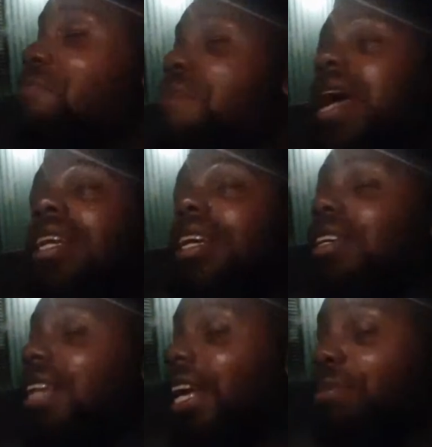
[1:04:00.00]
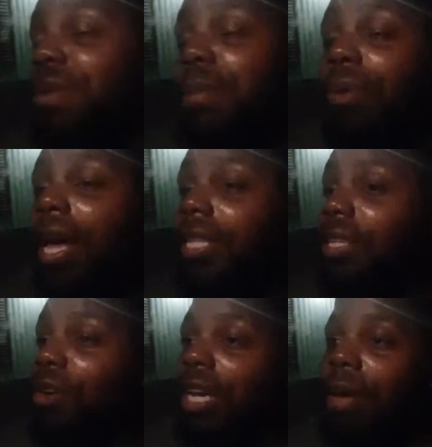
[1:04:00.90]
look, let it be
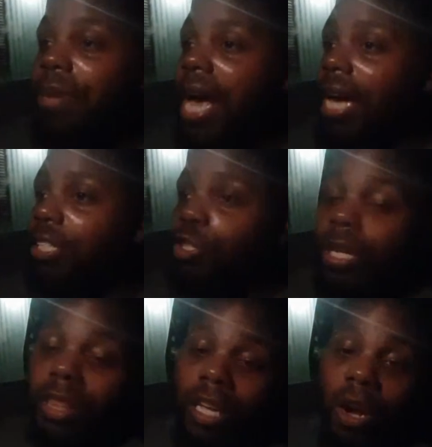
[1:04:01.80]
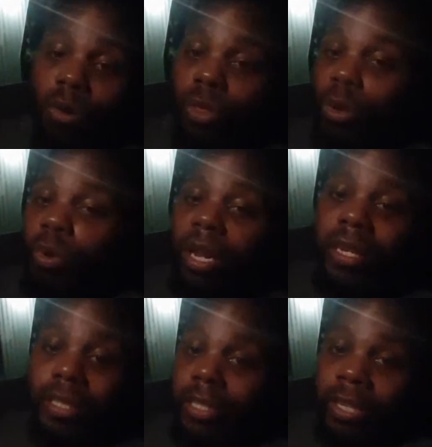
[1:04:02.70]
pleasant, or let me have the strength to go through
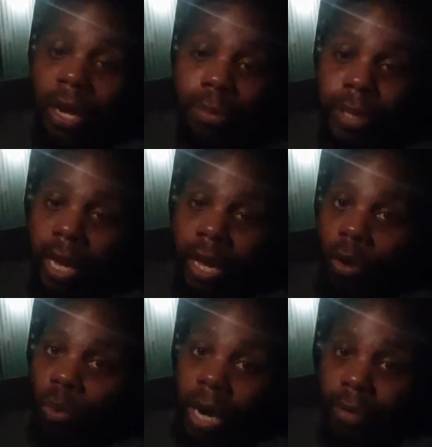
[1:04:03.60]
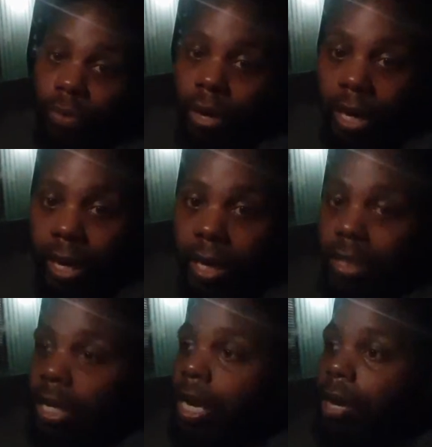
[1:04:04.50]
this. You know what I'm saying? Or whatever it
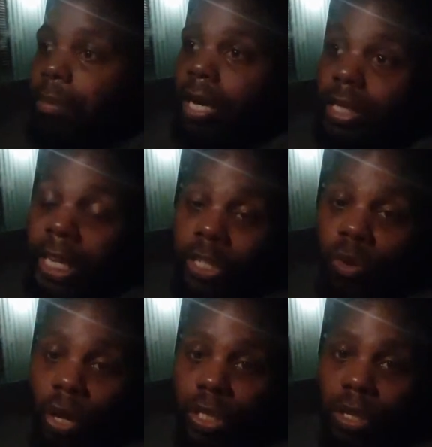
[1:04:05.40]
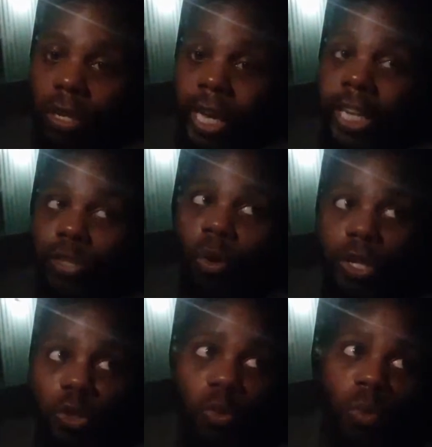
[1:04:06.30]
is. Because it's going
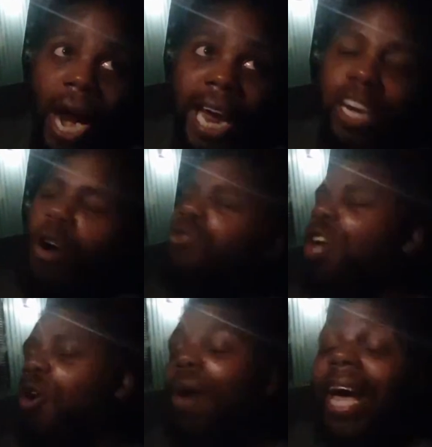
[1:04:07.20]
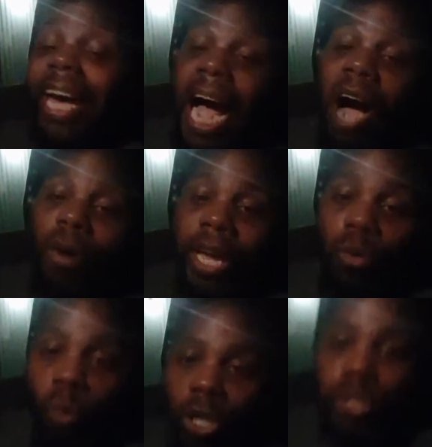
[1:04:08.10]
to rain on your head how
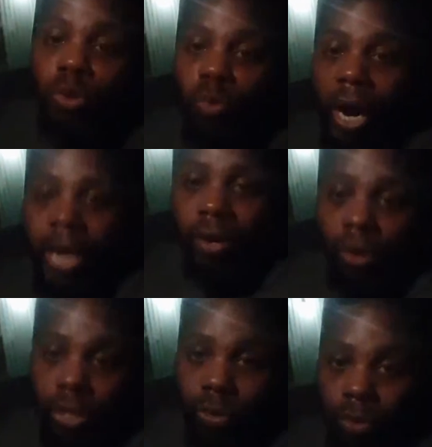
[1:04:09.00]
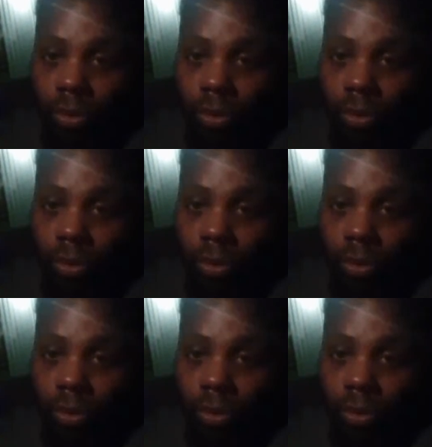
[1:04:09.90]
it wants to rain on you.